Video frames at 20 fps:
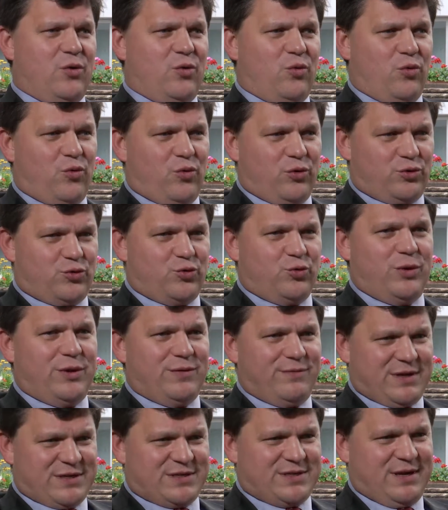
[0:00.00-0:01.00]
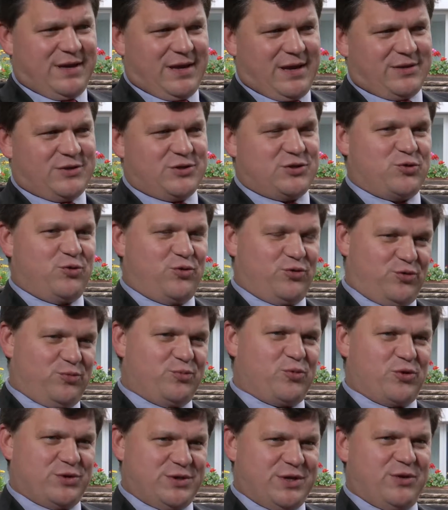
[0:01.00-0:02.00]
or to investigators or to
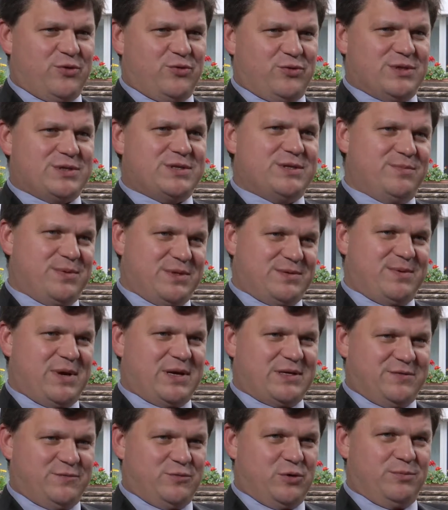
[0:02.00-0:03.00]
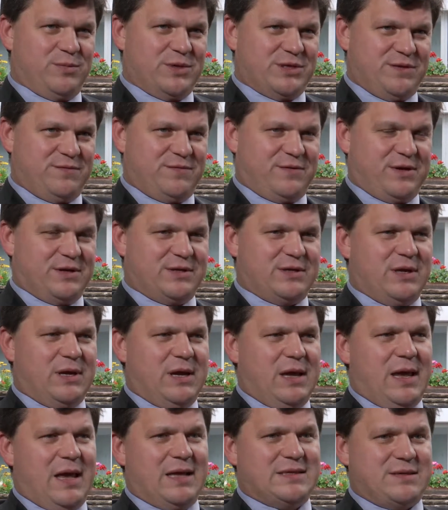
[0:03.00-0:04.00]
prosecutors, the perspective will be different.
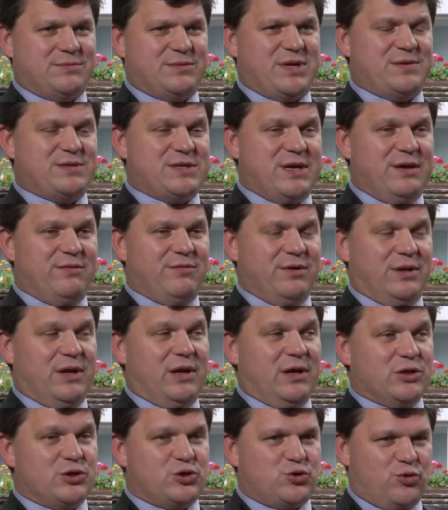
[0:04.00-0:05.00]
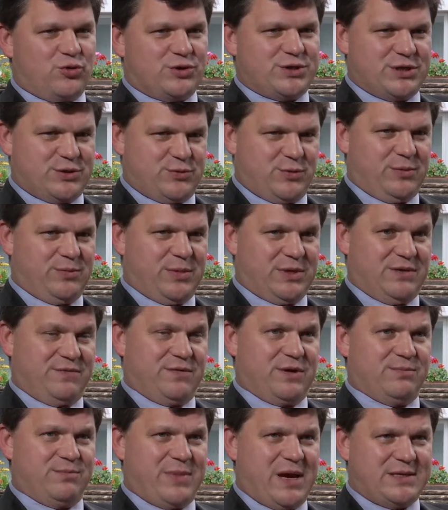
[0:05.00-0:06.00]
And sometimes even sources will be
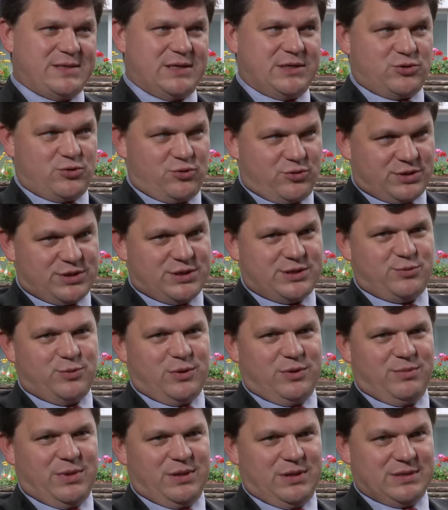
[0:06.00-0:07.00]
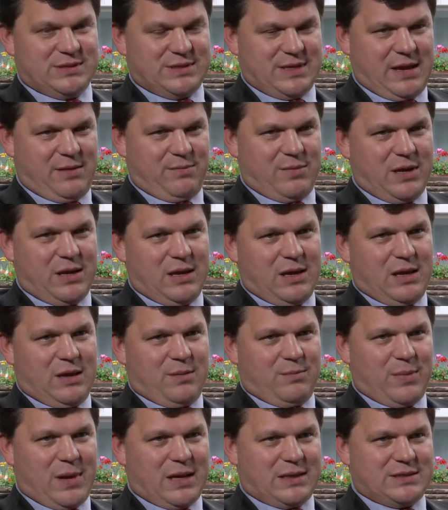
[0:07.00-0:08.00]
different. Basic sources will be the same,
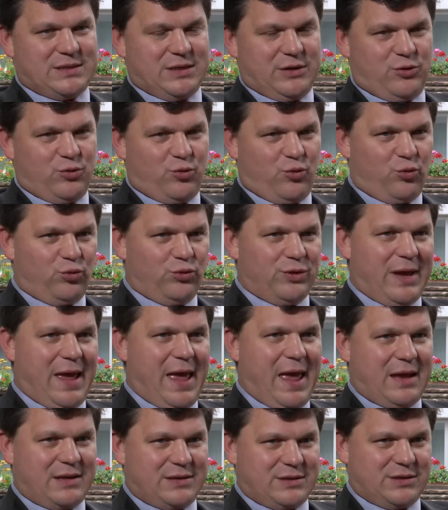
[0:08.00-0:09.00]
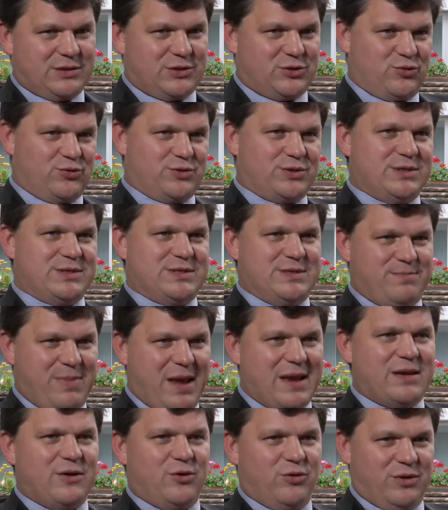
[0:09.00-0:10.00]
but you could add sources
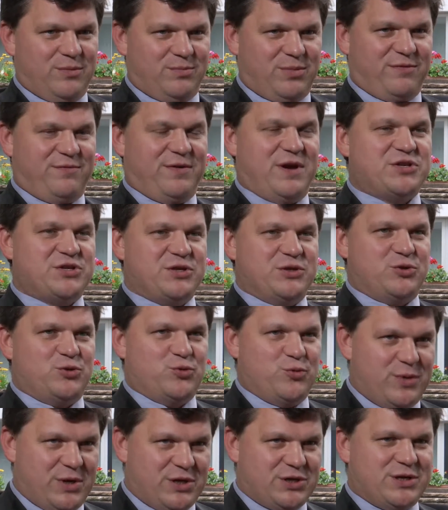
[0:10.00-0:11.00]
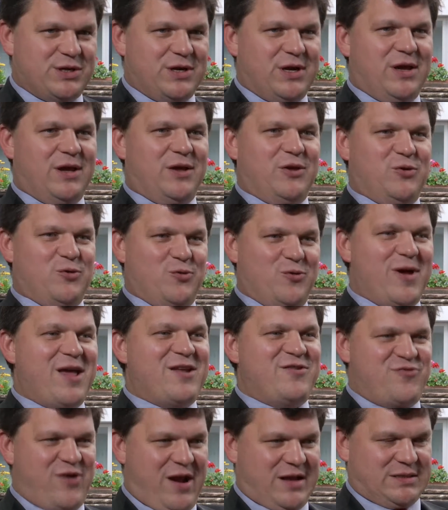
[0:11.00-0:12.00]
depending on the profession to which you
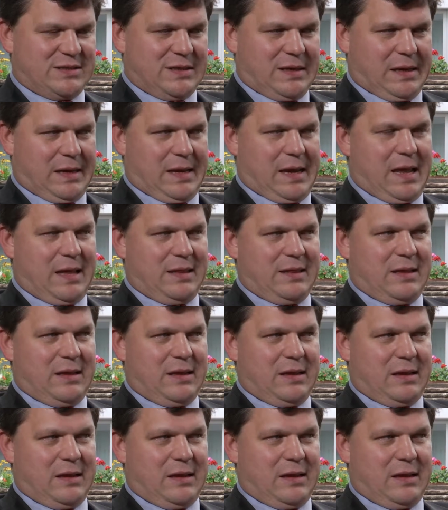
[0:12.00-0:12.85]
address. And